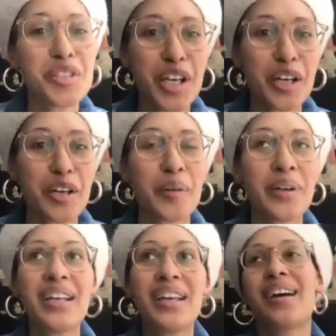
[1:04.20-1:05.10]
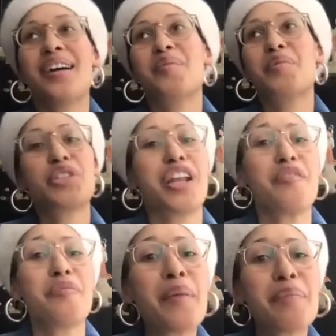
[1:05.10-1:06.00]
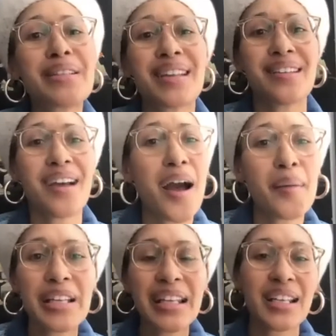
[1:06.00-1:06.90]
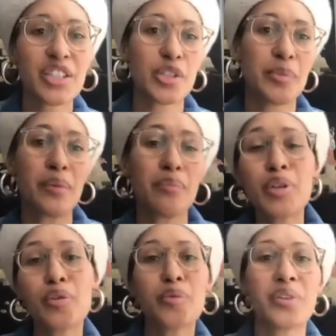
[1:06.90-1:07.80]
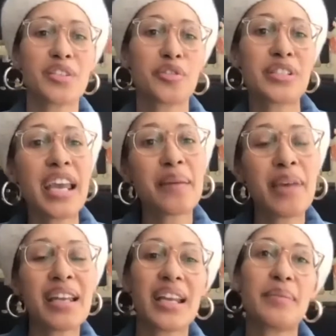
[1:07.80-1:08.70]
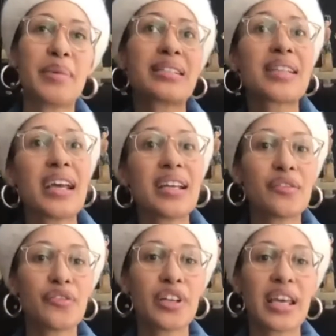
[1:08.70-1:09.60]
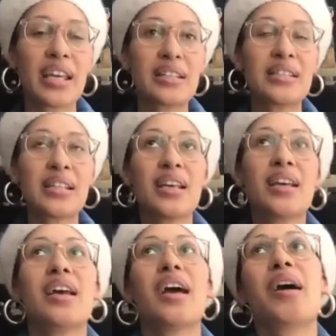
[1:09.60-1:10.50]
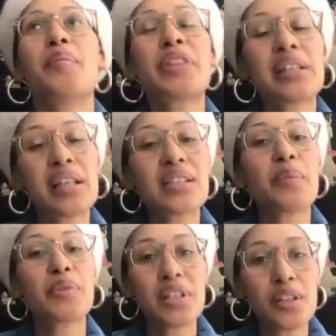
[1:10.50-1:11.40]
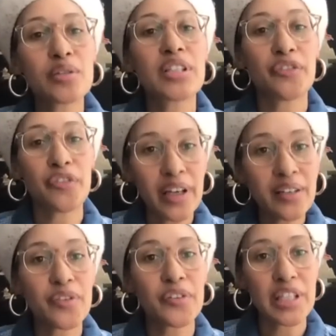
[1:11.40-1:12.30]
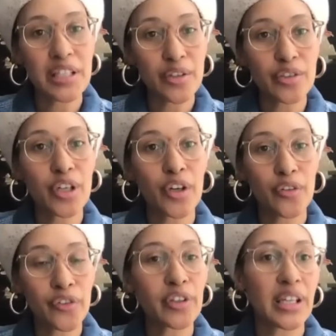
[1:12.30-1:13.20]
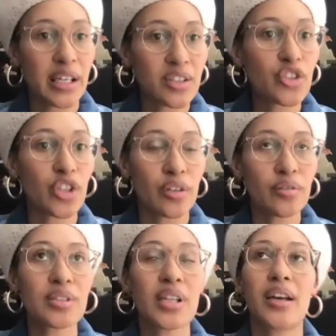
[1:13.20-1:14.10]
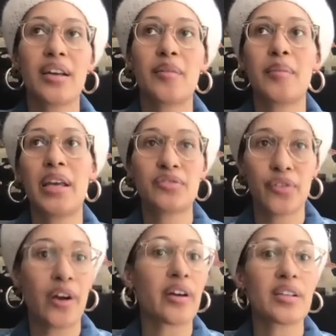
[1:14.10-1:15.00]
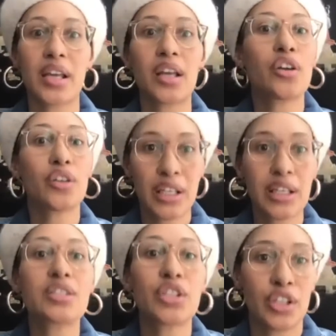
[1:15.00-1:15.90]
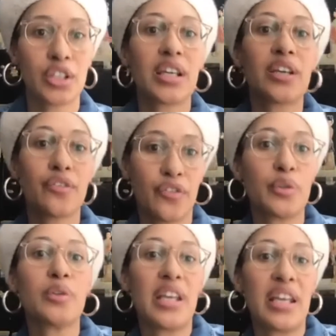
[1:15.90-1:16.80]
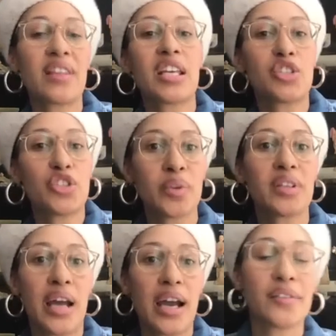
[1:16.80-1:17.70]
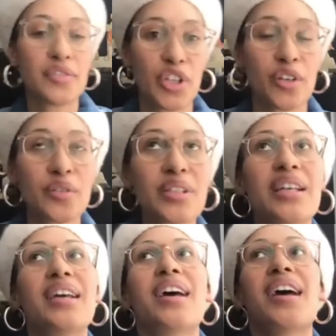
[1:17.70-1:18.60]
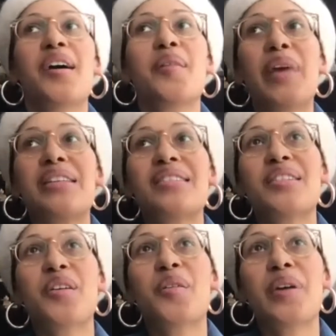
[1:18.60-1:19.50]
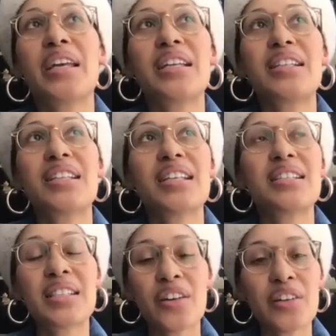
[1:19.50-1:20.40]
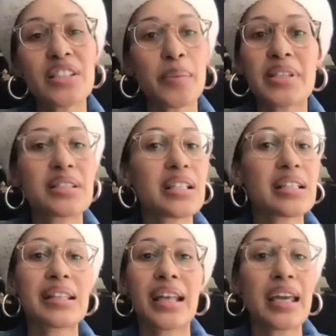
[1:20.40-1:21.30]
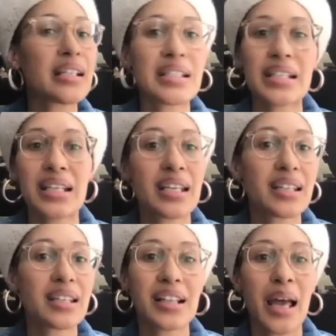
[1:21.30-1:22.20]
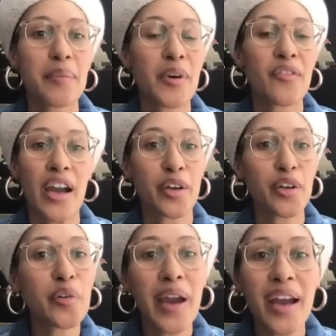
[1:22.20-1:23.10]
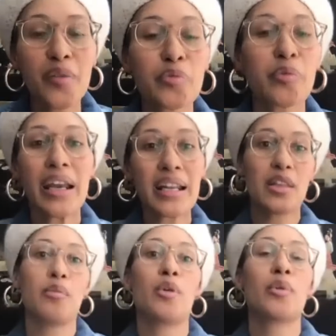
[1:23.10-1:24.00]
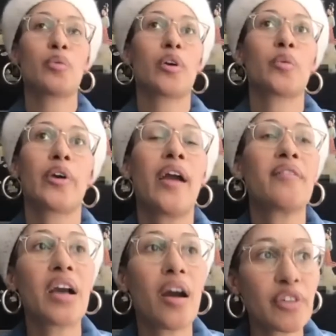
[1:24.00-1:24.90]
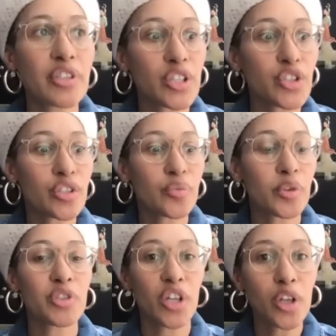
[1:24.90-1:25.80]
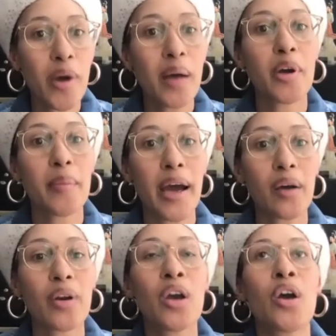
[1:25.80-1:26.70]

show. Um, we should have puppets and comedy, and it should be imbued with entertainment and be exciting for kids. Um, but the landscape was a little different 15 years ago for kids' shows um, as far as like kids cooking food in the kitchen with knives shows. Mm. Um, and so it, it serendipitously landed in the lap of higher ground right at the moment where we're having conversations with Michelle Obama about